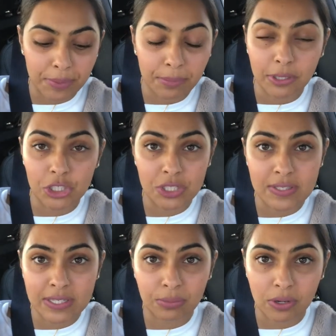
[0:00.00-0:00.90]

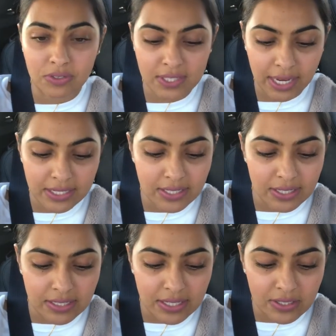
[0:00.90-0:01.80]
emergency roadside
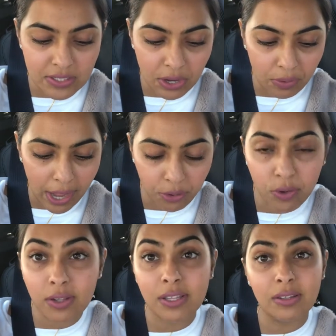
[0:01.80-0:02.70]
assistance, so I
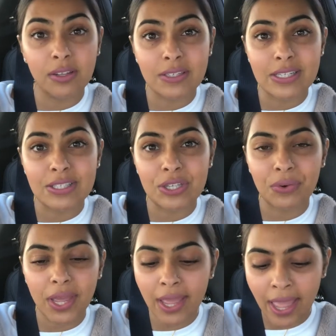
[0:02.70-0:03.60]
quickly looked
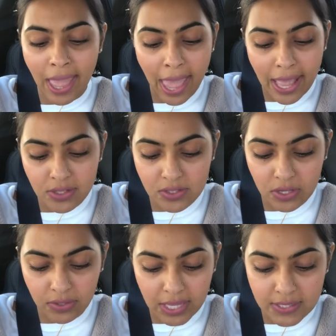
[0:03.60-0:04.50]
into it, and
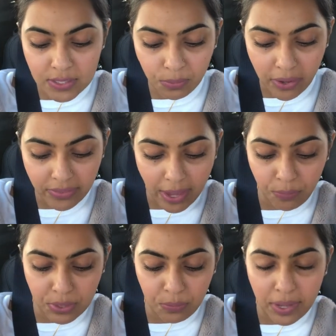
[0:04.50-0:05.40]
so that's the route
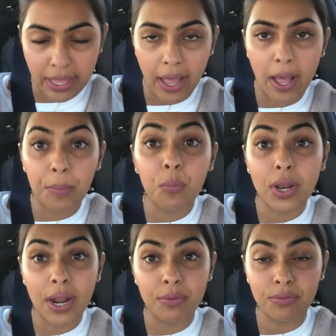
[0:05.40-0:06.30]
that we went.
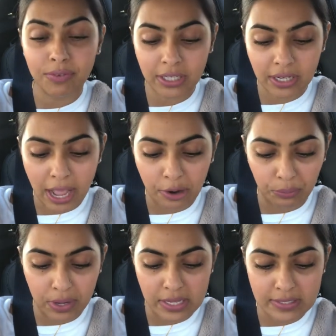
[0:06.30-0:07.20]
What I figured out
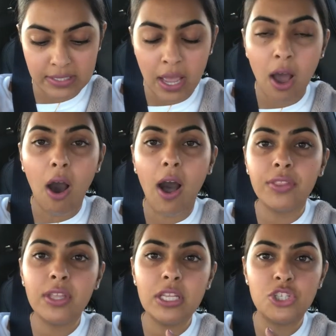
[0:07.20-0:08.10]
was,
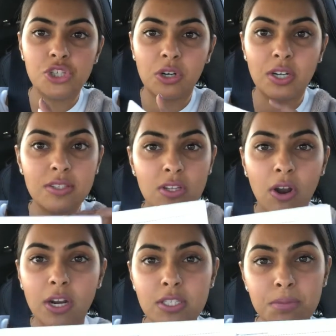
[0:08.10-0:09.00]
on the insurance
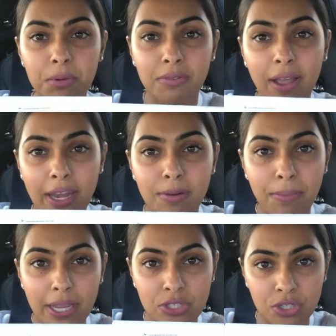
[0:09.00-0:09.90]
cards provided
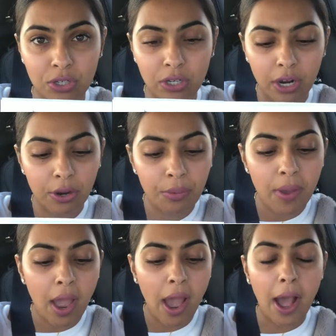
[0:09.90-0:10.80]
by Turo,
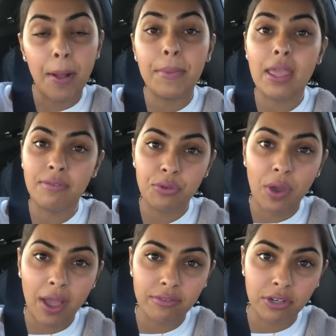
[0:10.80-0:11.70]
if you
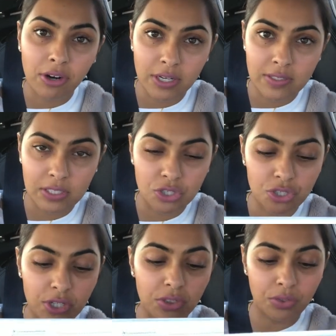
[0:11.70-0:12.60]
have your cars
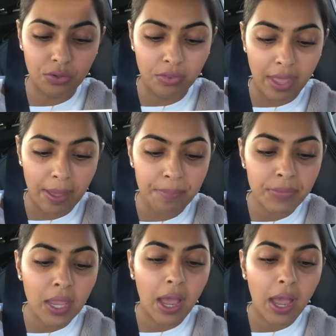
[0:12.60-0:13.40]
insured through them,